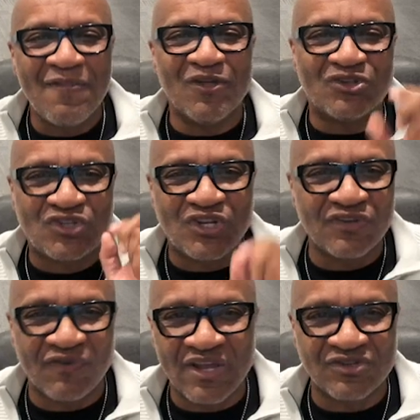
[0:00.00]
the
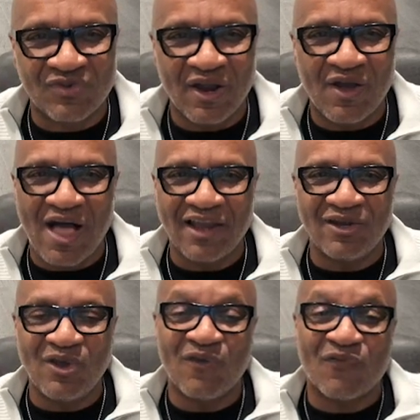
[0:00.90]
children of Israel,
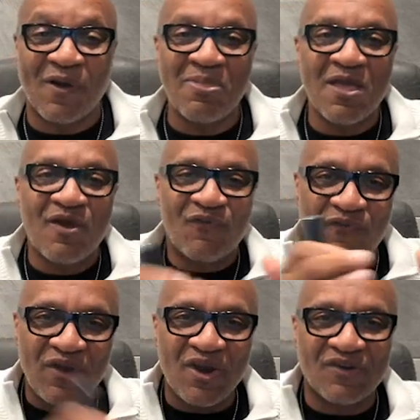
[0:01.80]
hallelujah, from
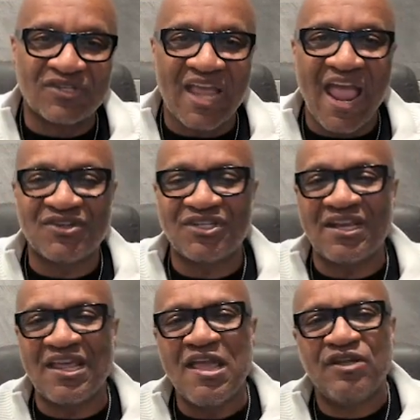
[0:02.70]
fear of
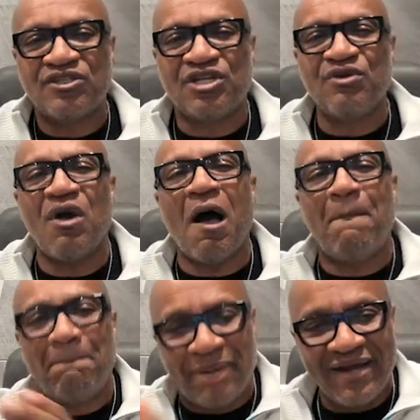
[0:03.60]
scarcity to
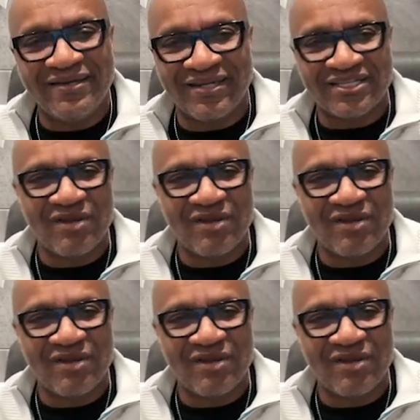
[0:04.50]
abundance.